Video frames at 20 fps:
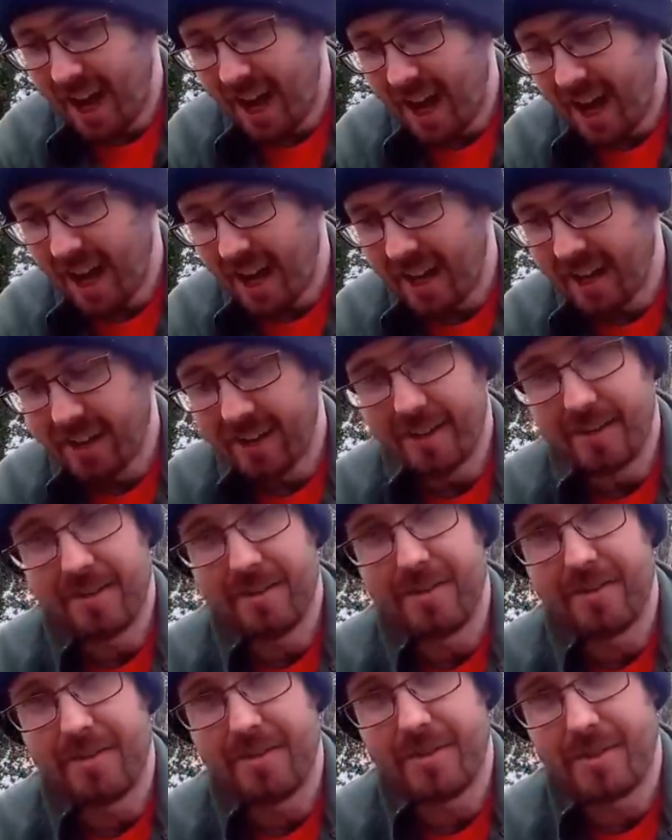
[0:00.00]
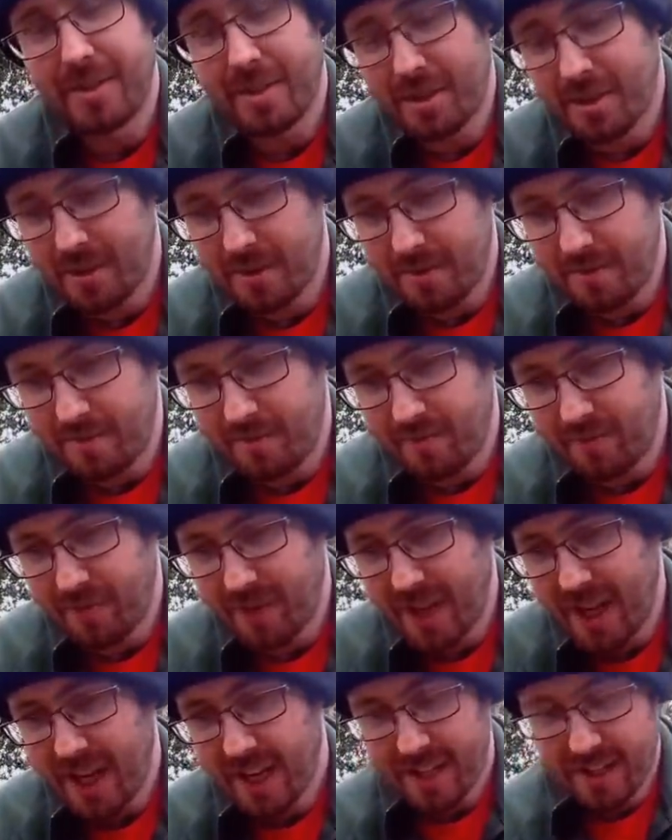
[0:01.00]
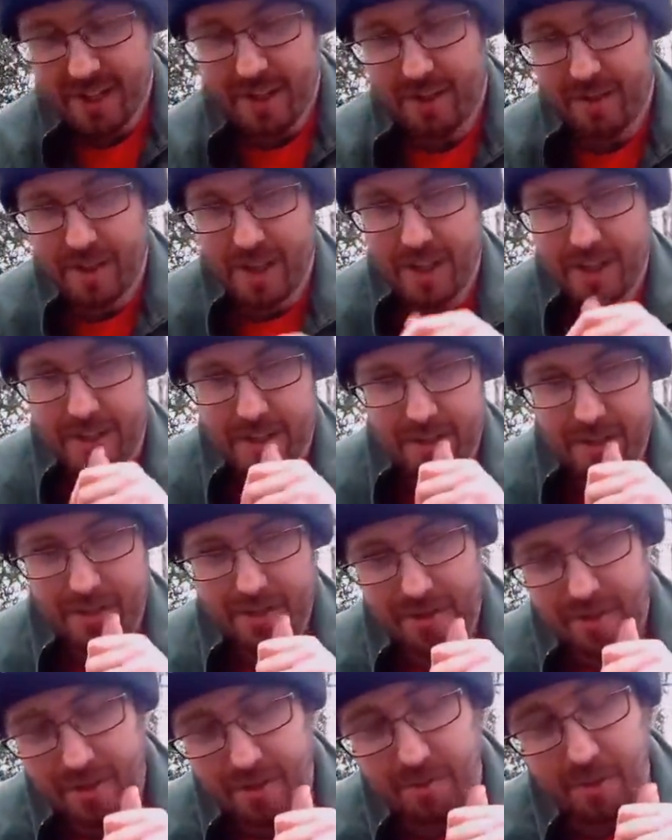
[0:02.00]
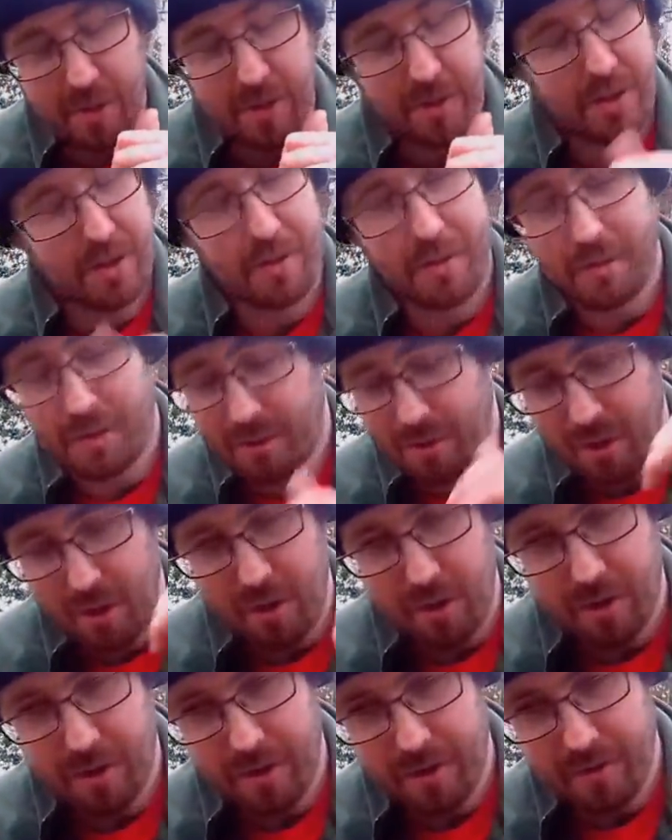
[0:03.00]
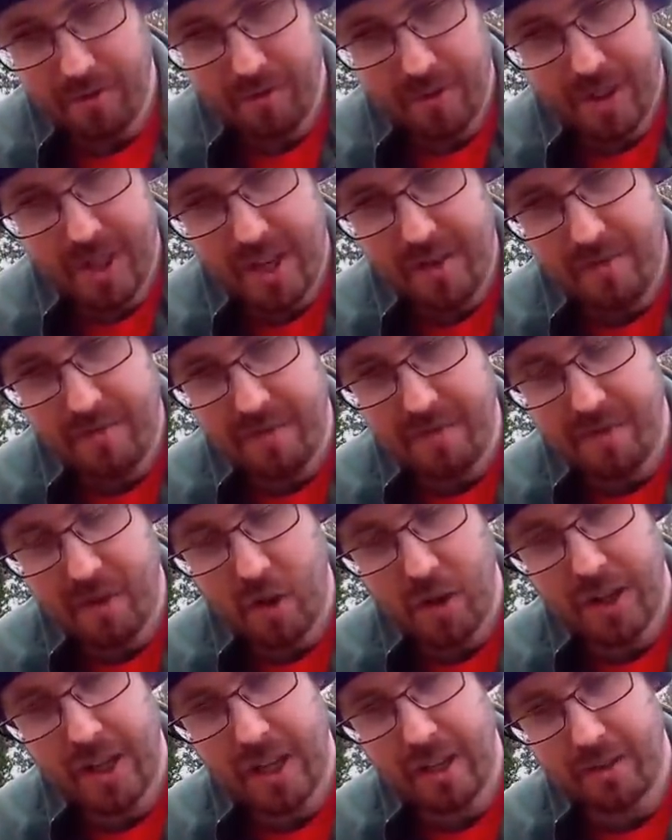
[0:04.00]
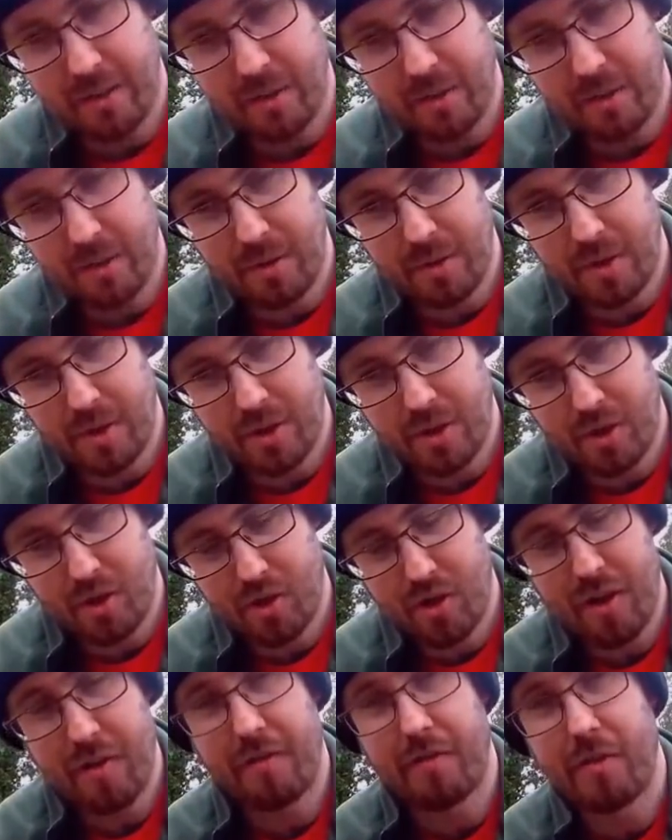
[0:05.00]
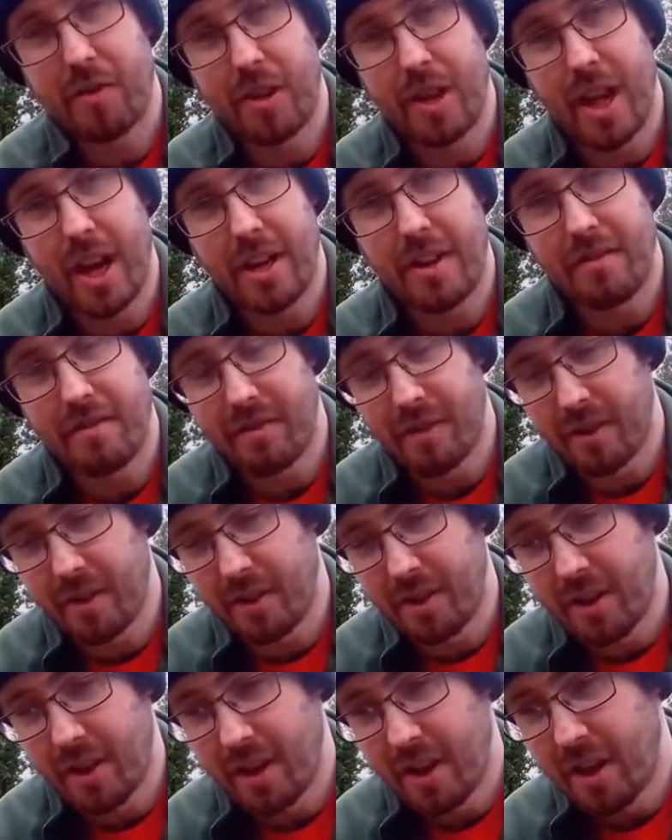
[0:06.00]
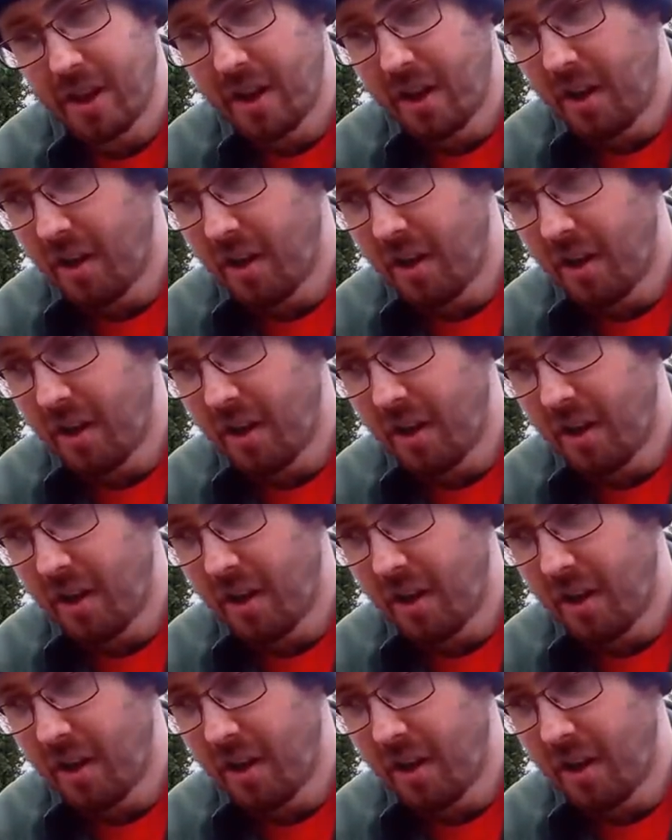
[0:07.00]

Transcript: And yeah, so we've got Tim from Viking Outdoors, Trevor and Nathan